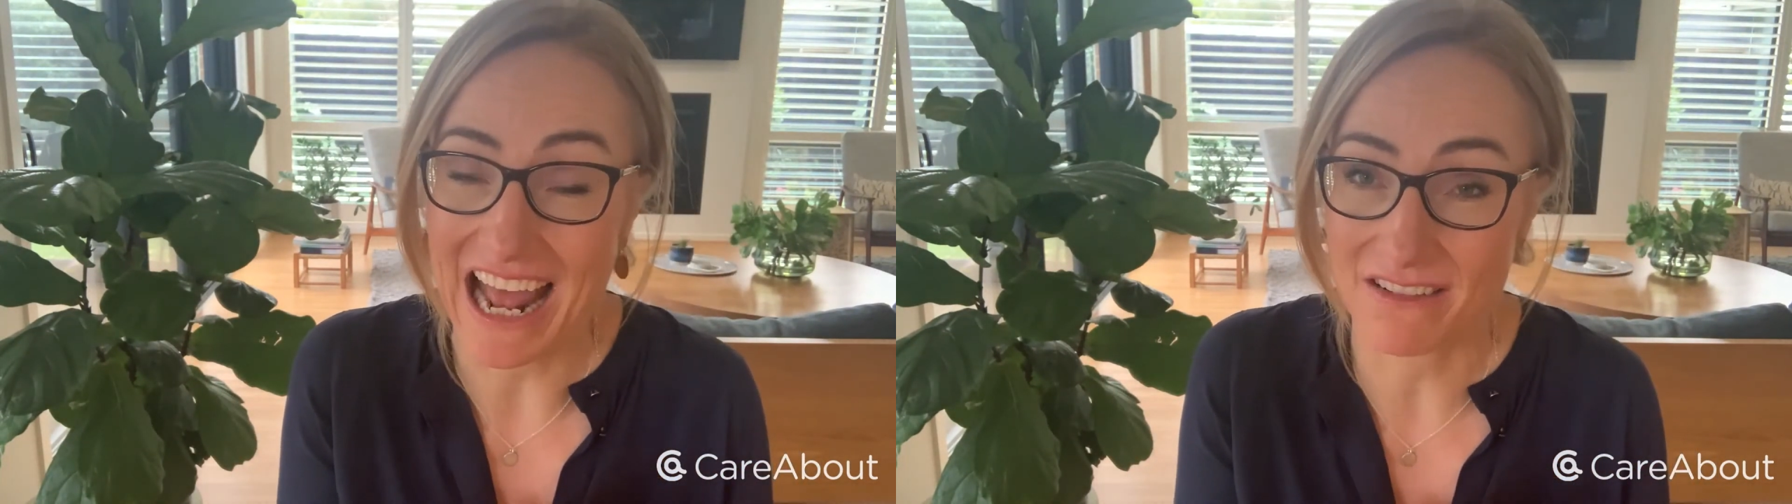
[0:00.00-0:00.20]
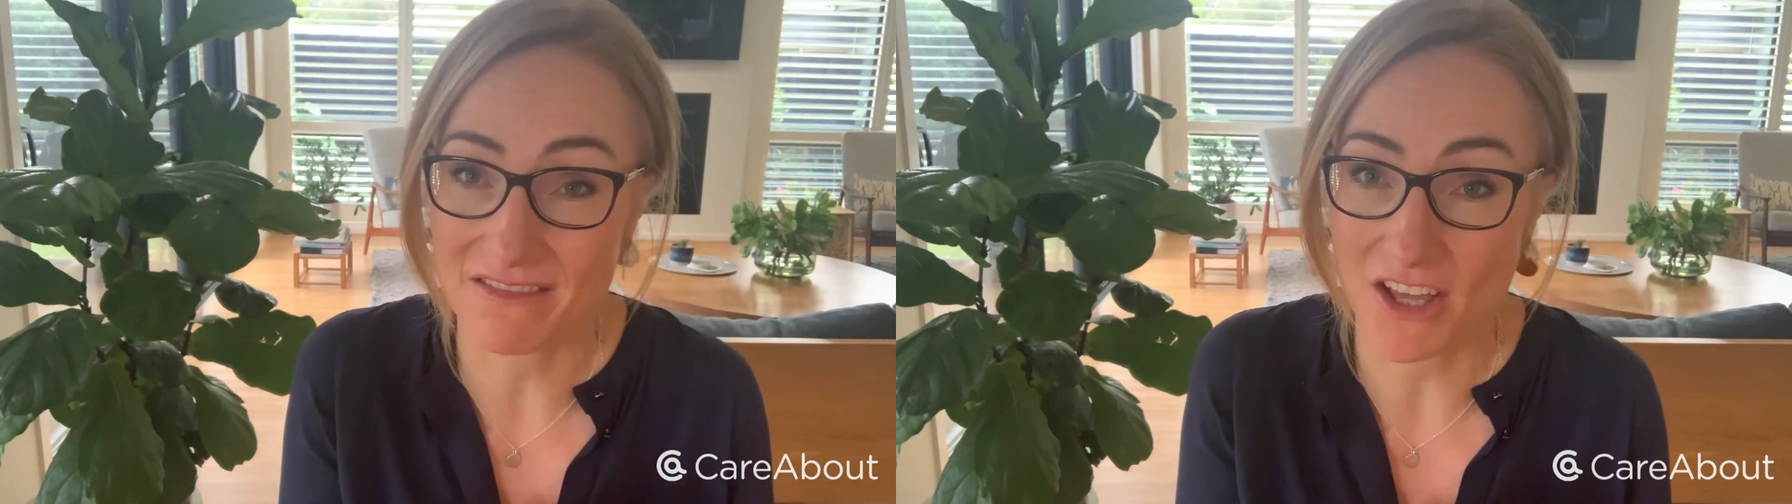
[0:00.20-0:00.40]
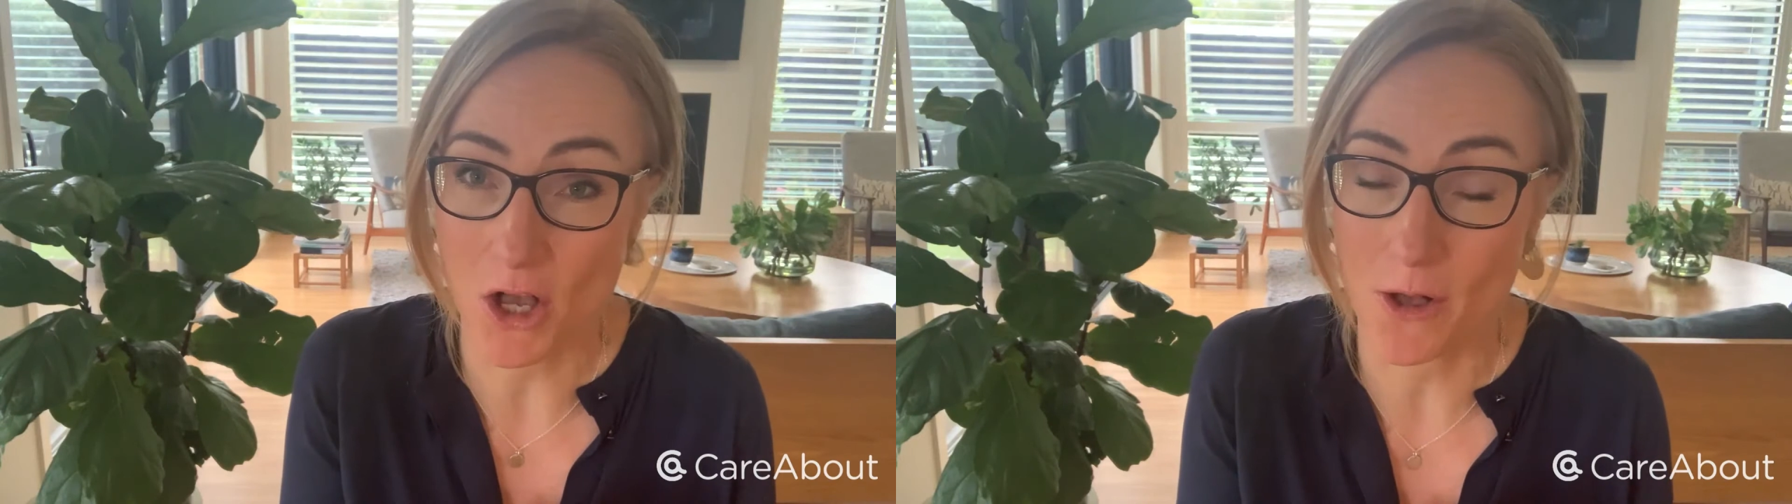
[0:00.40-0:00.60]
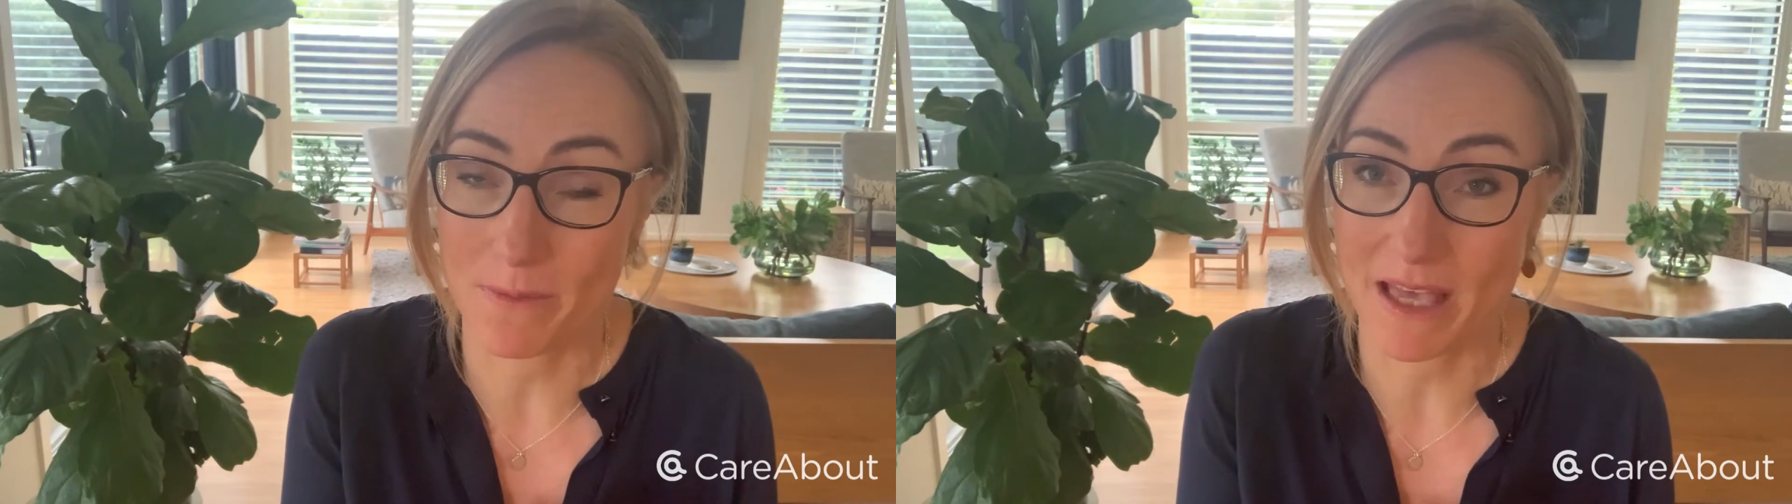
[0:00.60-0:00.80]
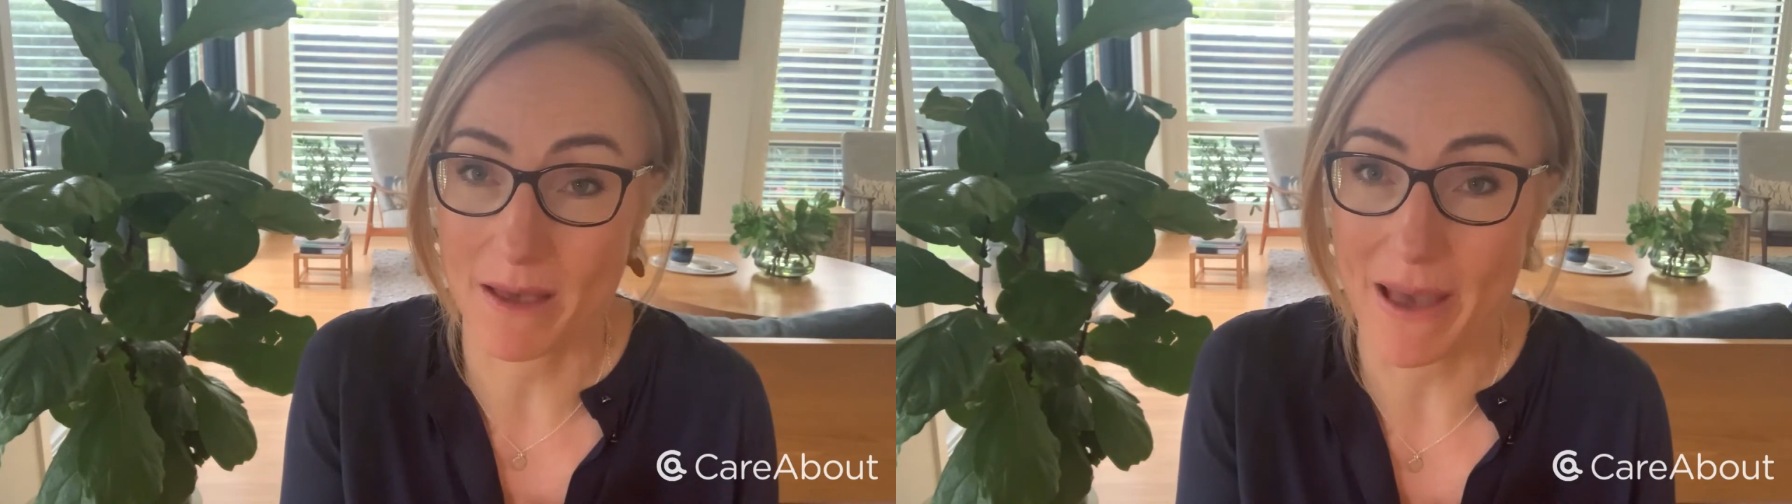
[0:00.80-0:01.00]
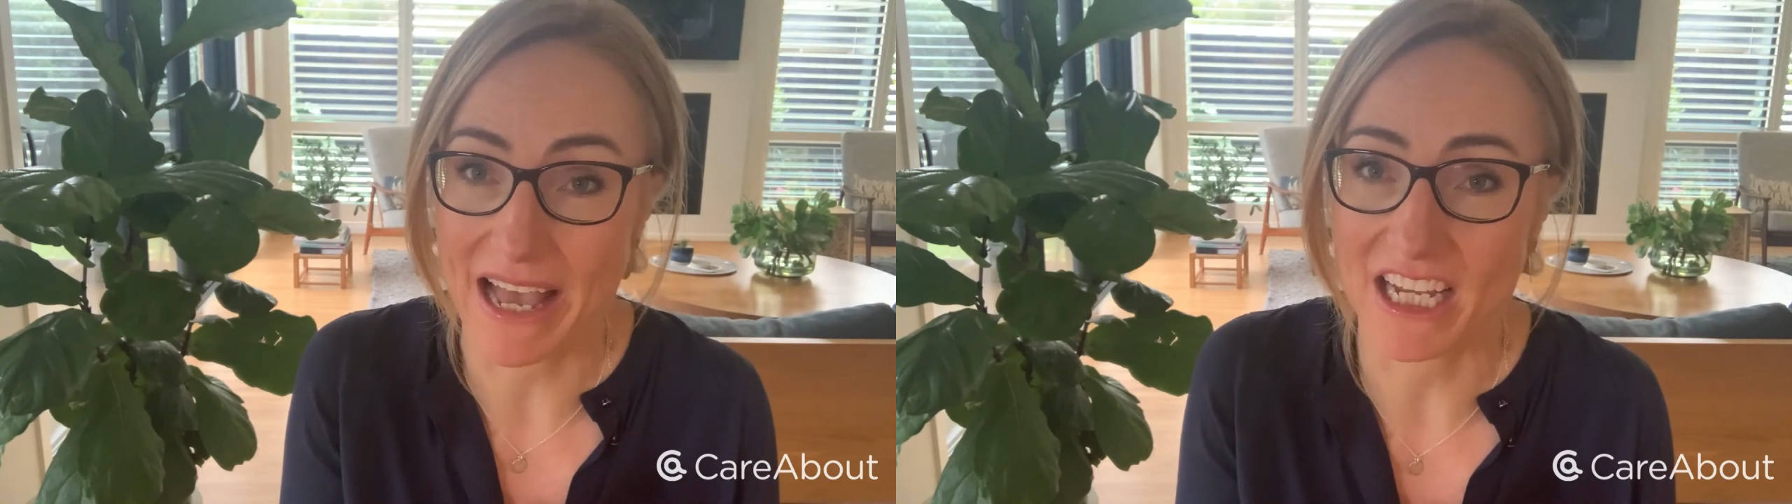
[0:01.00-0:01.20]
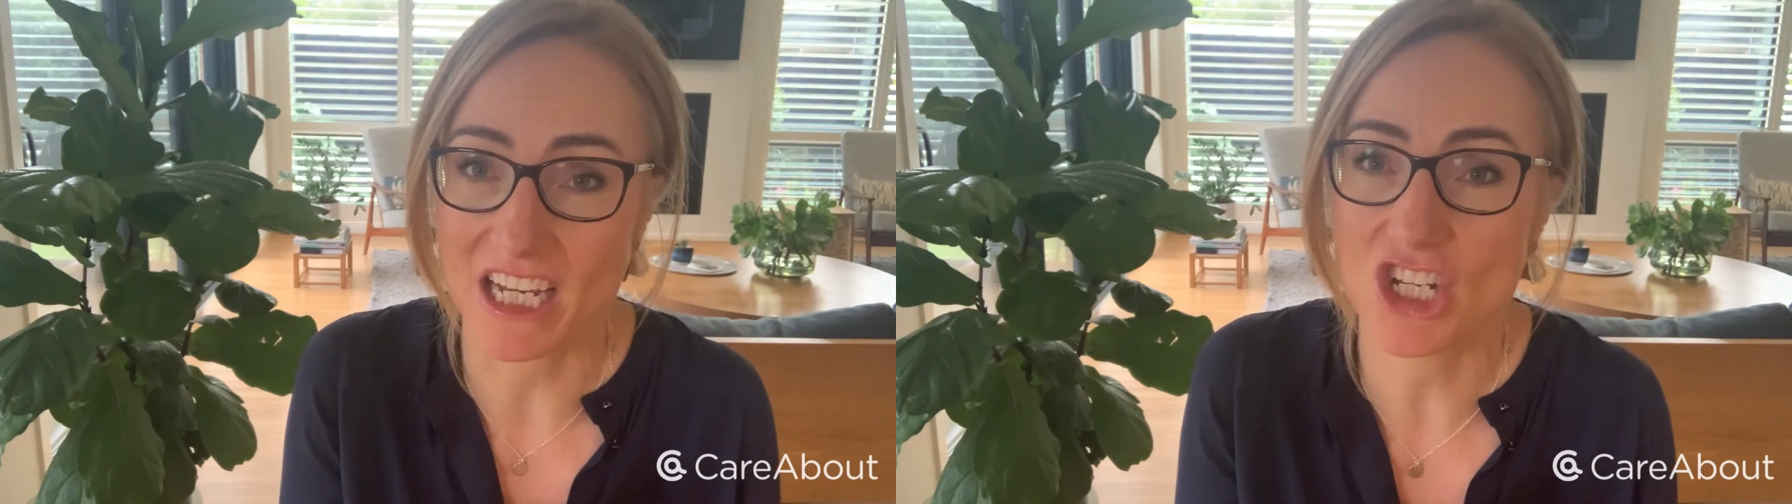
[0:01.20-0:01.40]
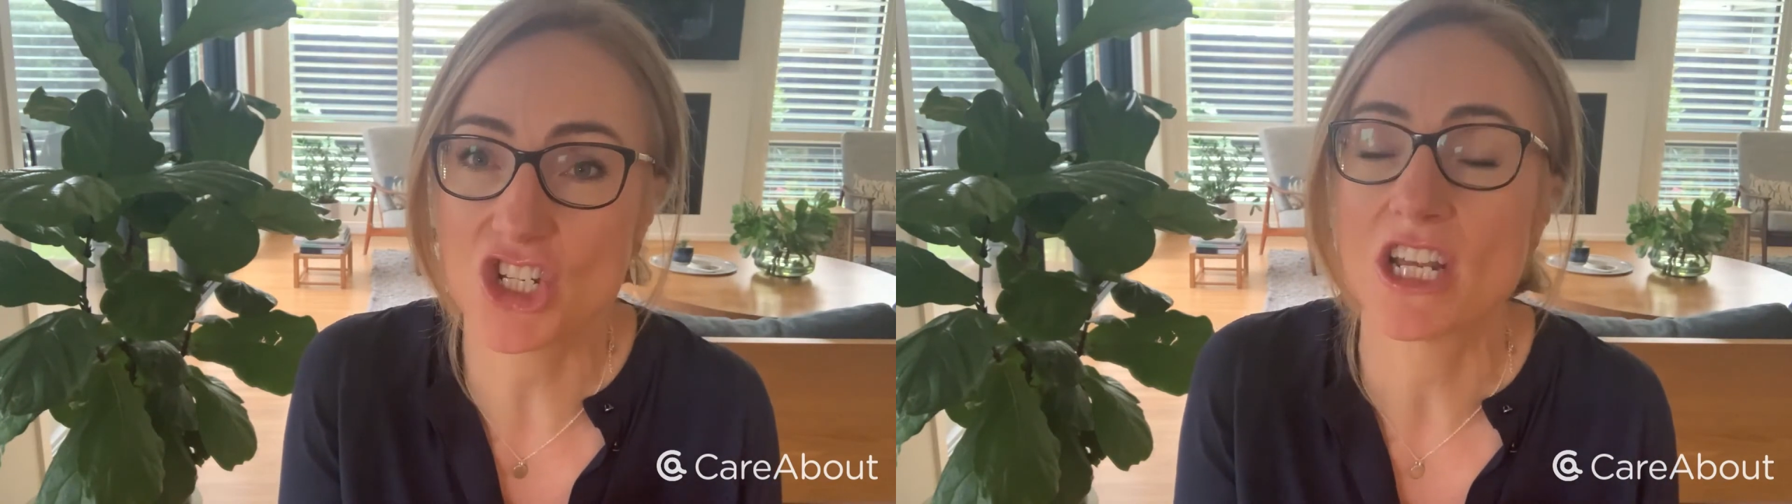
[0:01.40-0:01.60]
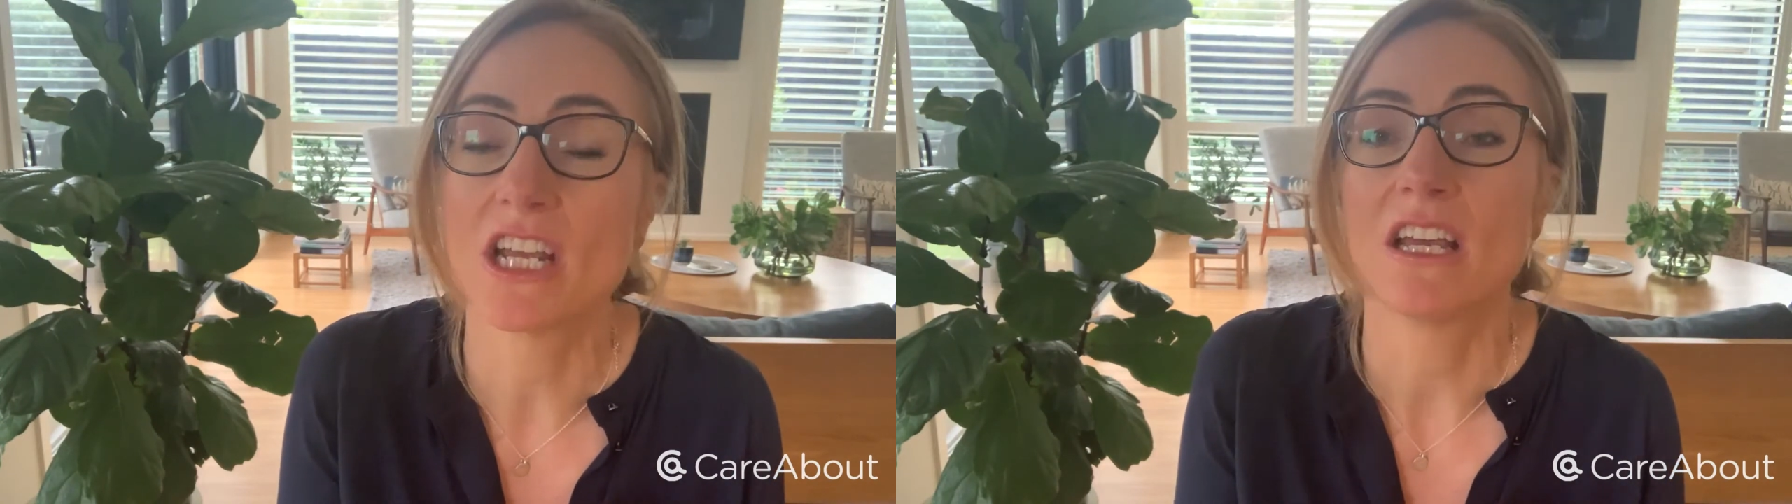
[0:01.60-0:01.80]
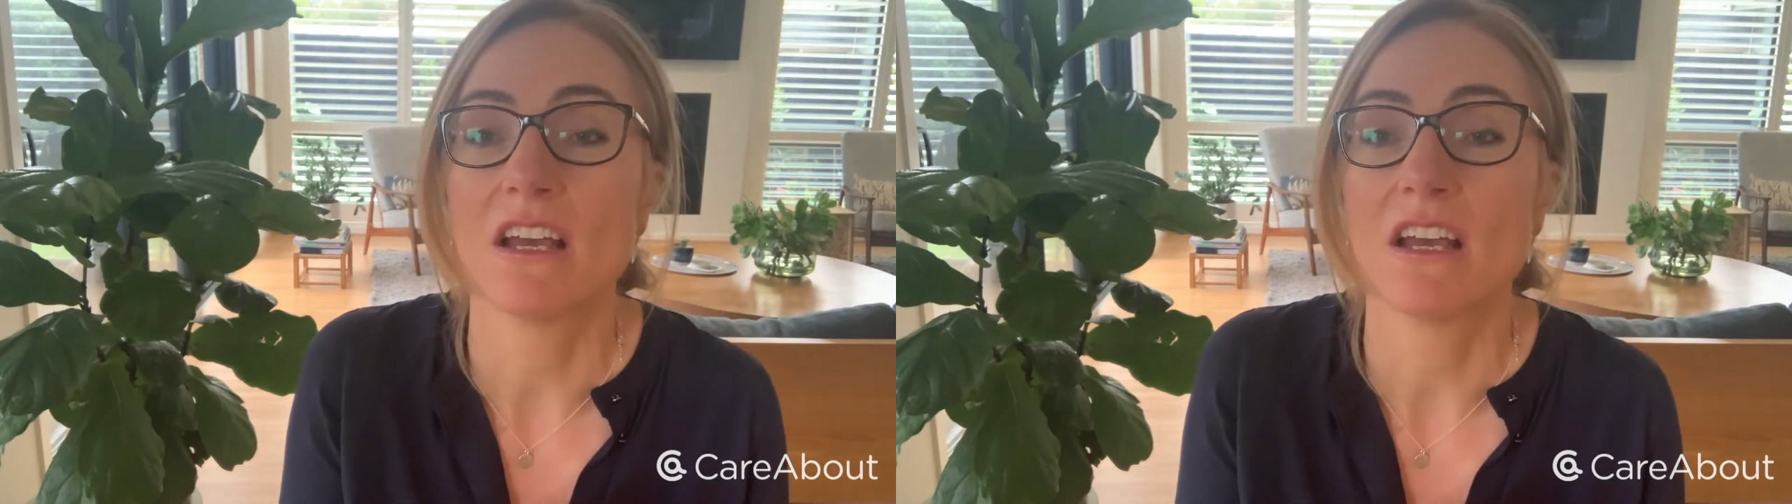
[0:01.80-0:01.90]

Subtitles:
out of their home care package,